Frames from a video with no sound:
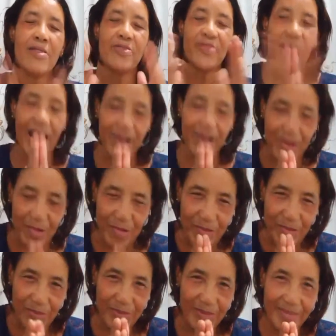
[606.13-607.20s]
Thank
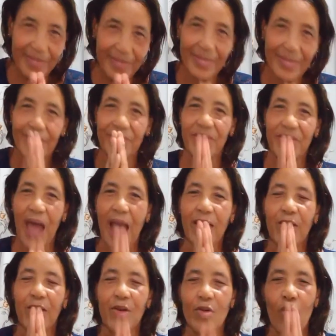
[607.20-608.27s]
you.
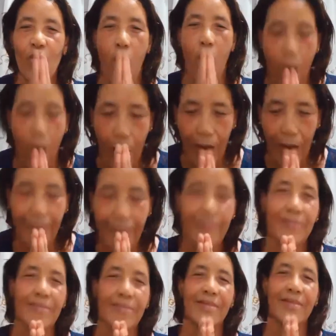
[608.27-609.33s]
Thank you all.
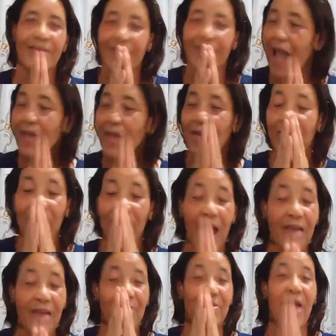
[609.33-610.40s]
Thank you,
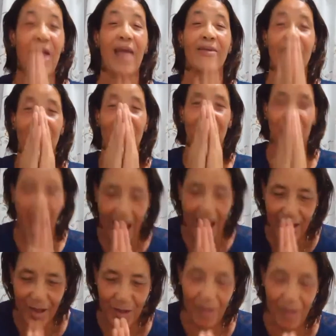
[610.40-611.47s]
thank you, thank you,
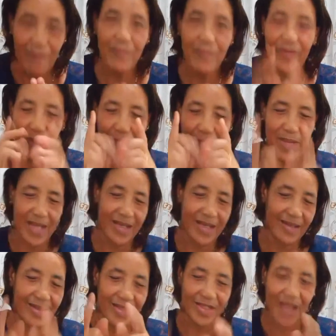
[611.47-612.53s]
thank you for
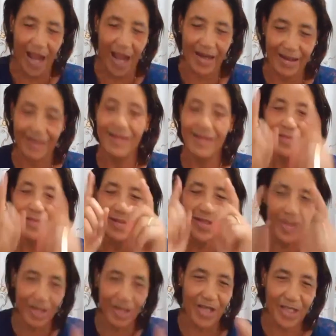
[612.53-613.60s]
making this channel
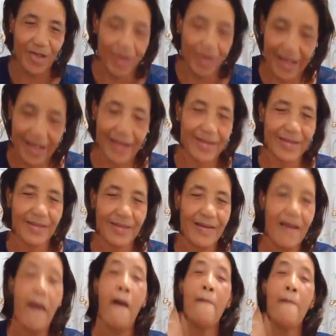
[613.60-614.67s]
such a success.
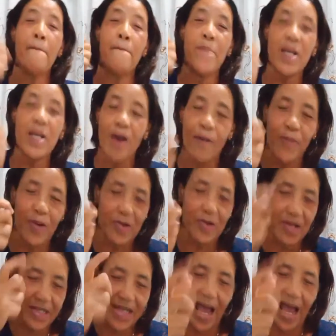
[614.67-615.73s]
Big up on
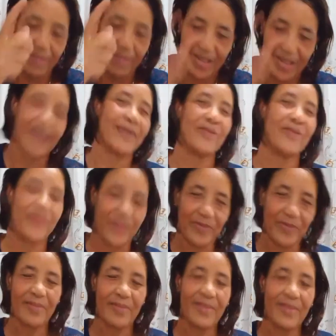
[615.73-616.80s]
your damn self.
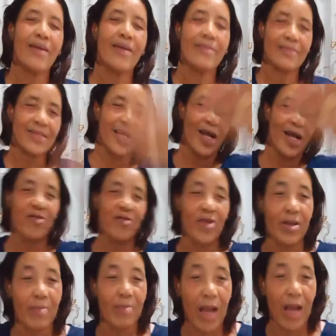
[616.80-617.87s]
Take a
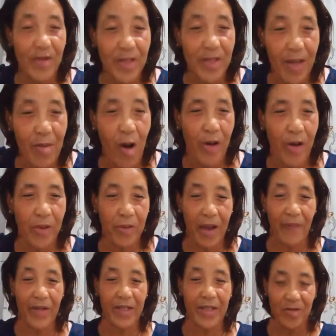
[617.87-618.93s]
drink. I drink some honey. When
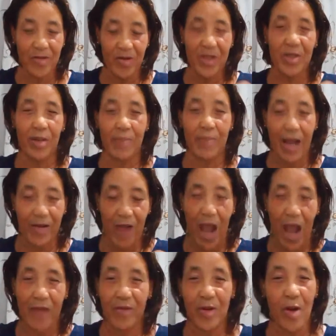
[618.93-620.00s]
I have anything, drink something.
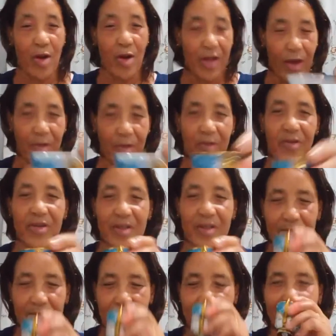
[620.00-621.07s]
I drink the honey, I want to drink
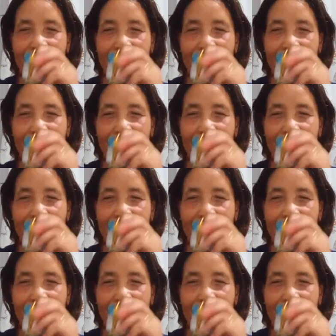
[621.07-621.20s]
something else.